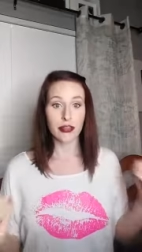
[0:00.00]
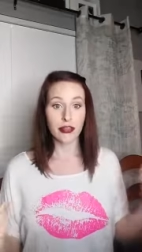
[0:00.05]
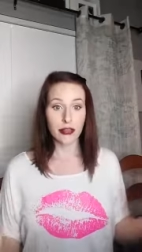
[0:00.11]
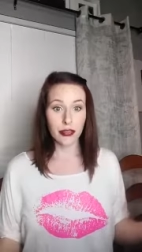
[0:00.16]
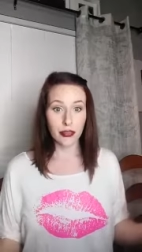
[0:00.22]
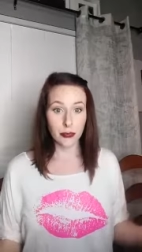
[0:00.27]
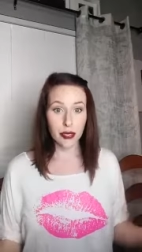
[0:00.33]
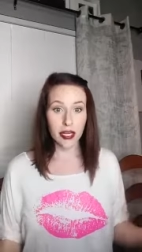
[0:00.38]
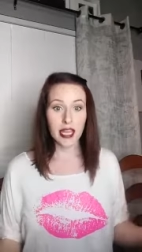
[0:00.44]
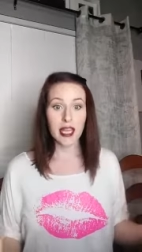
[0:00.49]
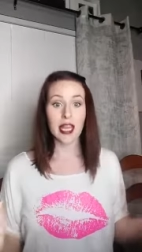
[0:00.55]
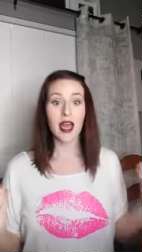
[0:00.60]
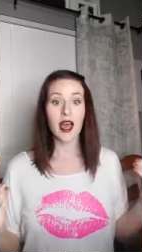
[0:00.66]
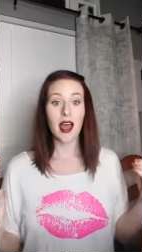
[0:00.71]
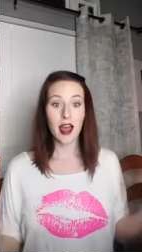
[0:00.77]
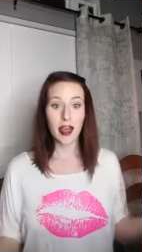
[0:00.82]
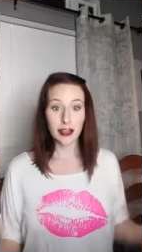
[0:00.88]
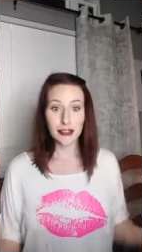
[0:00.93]

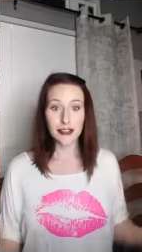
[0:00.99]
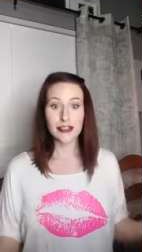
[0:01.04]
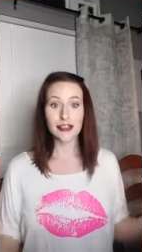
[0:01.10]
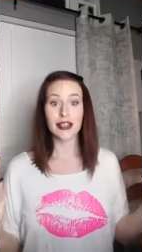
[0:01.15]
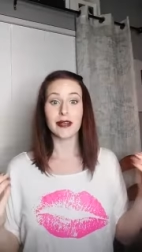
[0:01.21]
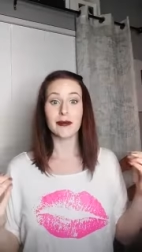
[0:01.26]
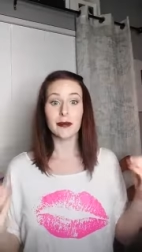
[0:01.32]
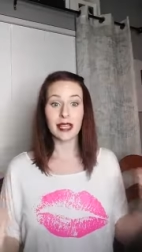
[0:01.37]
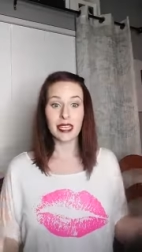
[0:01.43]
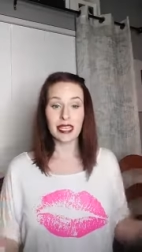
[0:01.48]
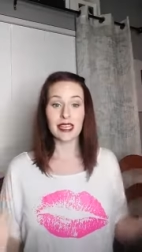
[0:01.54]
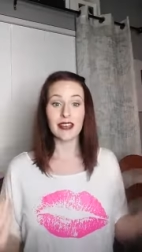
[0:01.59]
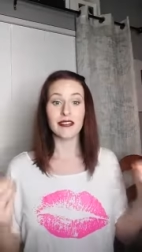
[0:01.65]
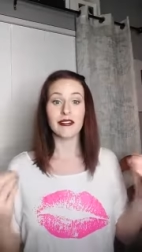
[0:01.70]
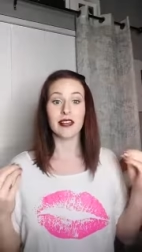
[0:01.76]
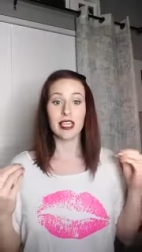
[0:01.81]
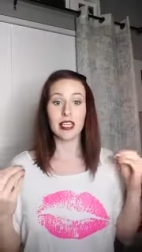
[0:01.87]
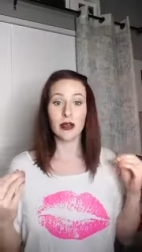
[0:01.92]
300
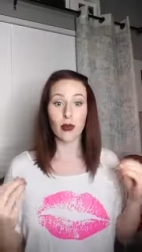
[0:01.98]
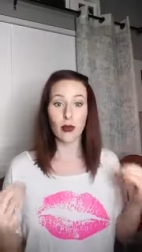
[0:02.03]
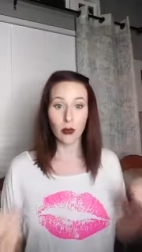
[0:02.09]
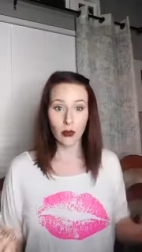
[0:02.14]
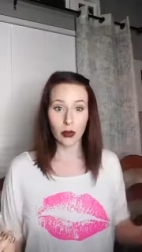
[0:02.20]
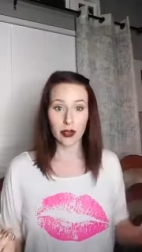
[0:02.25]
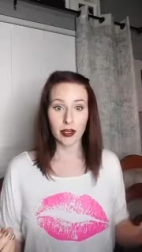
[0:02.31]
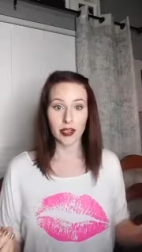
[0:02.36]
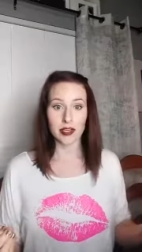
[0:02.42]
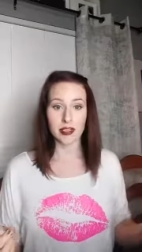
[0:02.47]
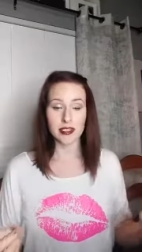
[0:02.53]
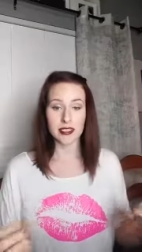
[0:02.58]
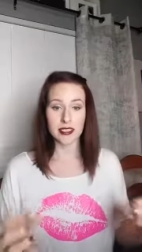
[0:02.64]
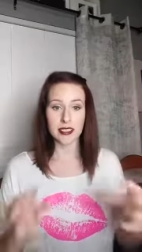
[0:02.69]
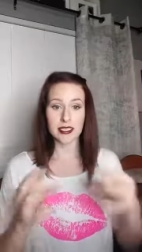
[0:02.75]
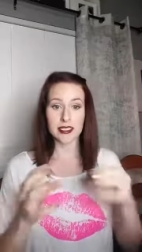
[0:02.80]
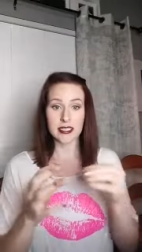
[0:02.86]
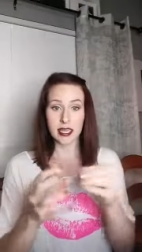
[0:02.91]
PV orders,
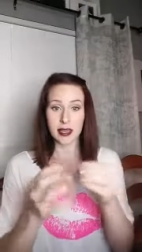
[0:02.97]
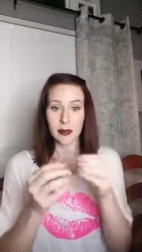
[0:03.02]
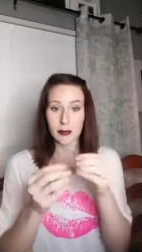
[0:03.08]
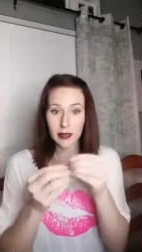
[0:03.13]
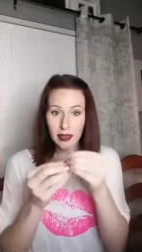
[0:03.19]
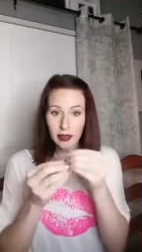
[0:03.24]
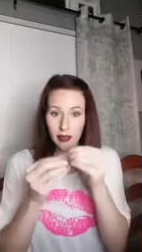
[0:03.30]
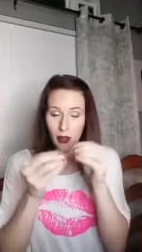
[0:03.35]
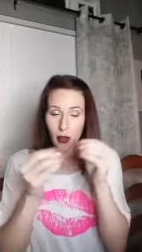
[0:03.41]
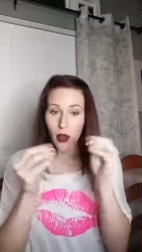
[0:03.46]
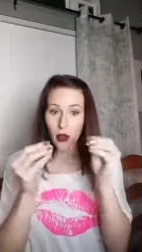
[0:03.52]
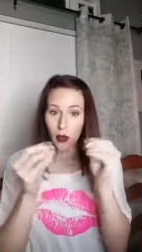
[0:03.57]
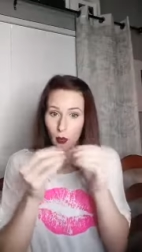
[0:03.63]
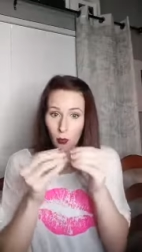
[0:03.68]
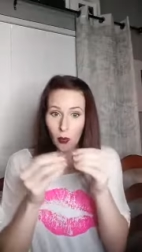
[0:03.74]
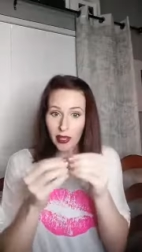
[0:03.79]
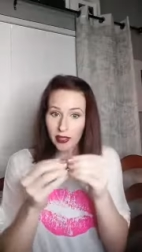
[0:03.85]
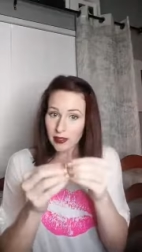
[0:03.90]
it's got to be a
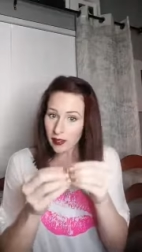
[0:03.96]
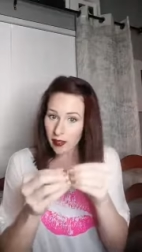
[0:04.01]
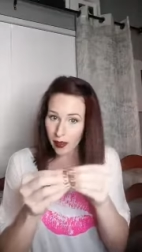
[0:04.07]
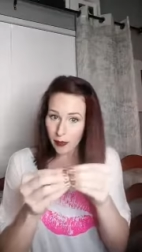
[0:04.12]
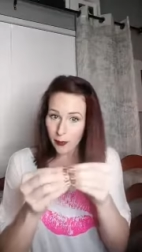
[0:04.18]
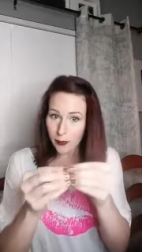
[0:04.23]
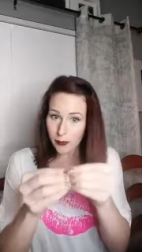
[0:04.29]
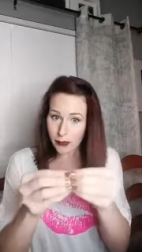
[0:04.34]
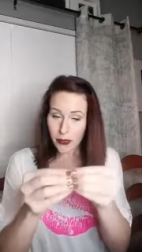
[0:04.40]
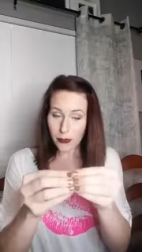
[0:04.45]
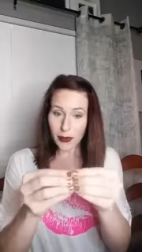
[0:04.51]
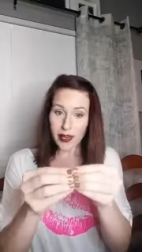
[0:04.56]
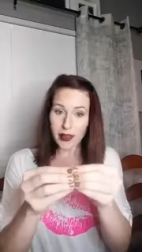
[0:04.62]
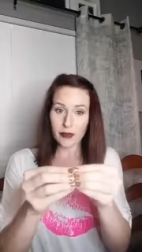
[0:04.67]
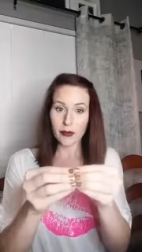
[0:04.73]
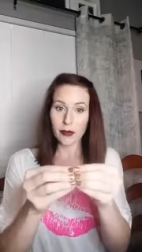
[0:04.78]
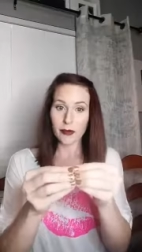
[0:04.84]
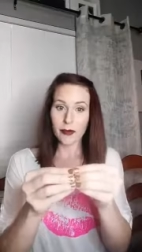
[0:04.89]
one lump
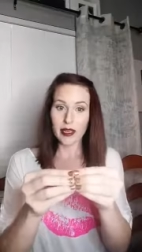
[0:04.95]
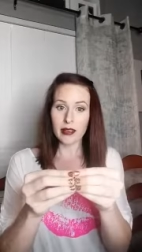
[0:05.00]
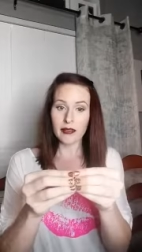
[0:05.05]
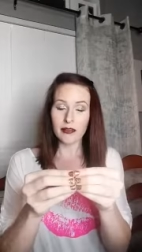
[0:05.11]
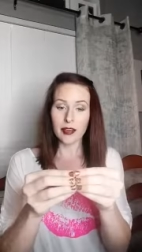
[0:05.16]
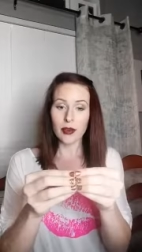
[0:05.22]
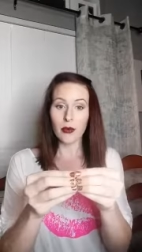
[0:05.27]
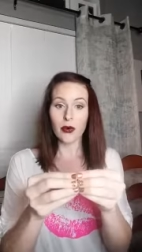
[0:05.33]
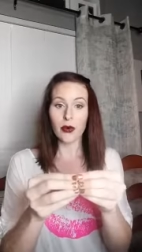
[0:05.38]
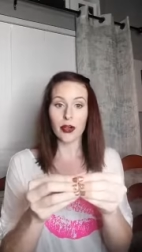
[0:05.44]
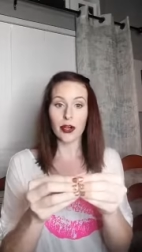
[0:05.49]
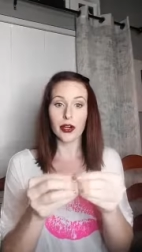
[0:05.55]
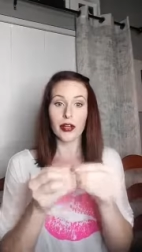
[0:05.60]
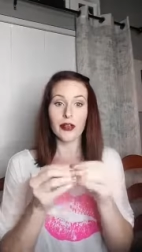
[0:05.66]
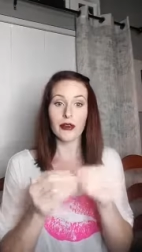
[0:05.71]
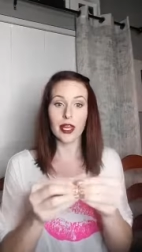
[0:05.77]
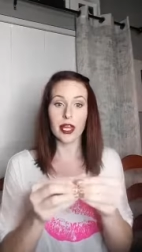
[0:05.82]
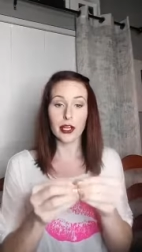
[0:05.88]
300 PV order, you
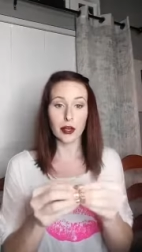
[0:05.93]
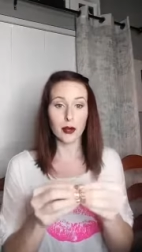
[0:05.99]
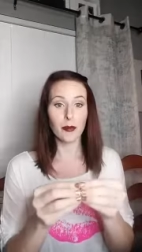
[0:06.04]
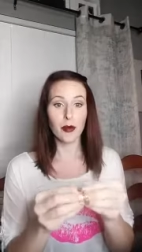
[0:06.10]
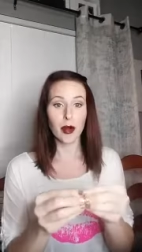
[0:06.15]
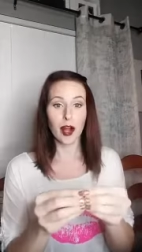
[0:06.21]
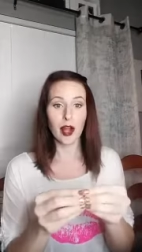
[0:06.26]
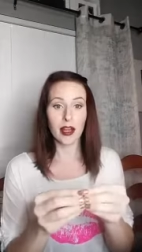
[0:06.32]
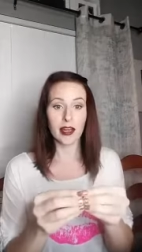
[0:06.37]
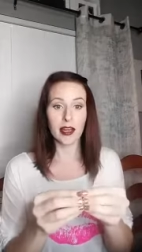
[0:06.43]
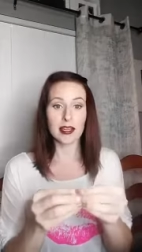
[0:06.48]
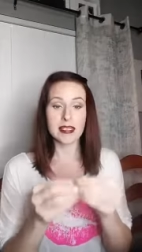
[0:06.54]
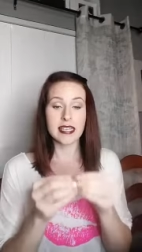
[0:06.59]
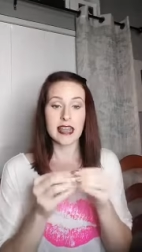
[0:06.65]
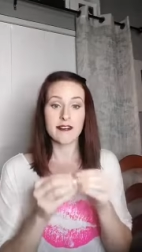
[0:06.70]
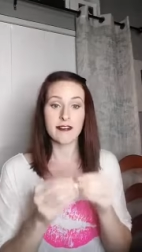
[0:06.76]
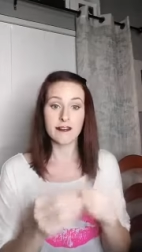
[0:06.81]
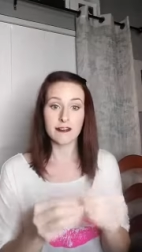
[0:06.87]
get your product
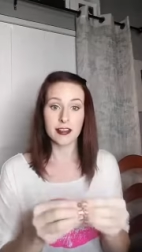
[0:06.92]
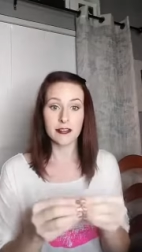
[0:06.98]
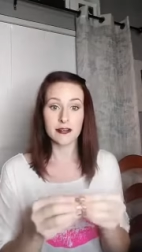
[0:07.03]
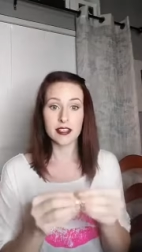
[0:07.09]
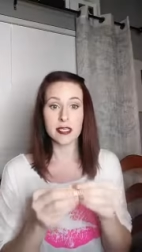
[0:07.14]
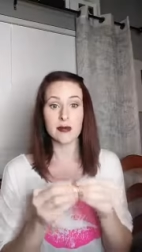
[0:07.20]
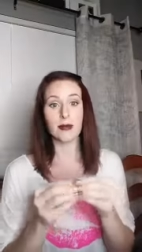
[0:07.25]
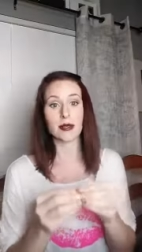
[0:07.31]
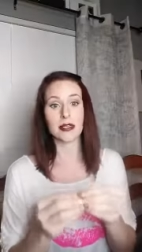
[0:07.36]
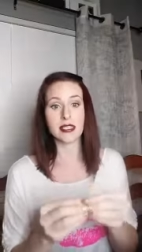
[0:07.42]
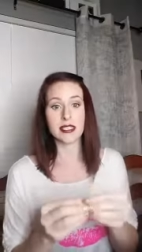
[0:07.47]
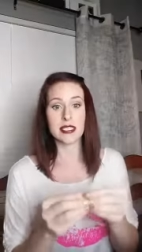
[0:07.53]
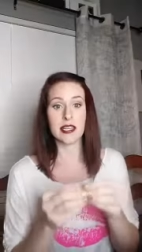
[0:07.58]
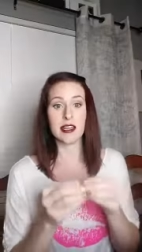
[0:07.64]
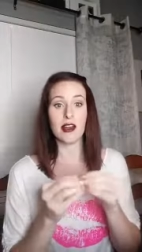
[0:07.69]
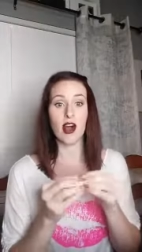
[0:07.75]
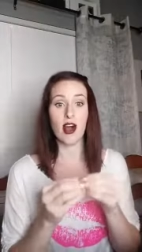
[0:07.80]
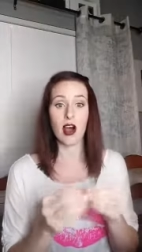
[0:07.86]
at
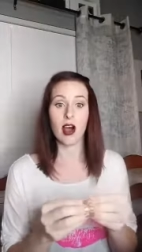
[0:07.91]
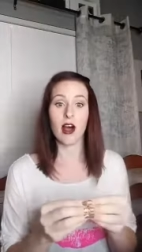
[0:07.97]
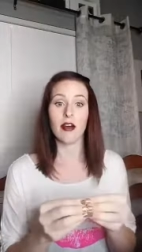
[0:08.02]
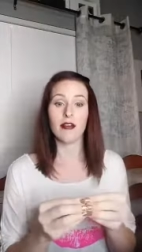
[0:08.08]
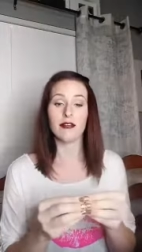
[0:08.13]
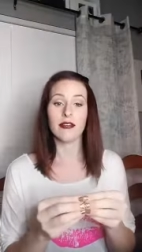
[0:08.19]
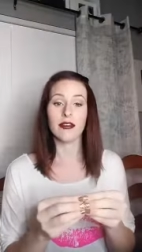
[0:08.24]
50% off.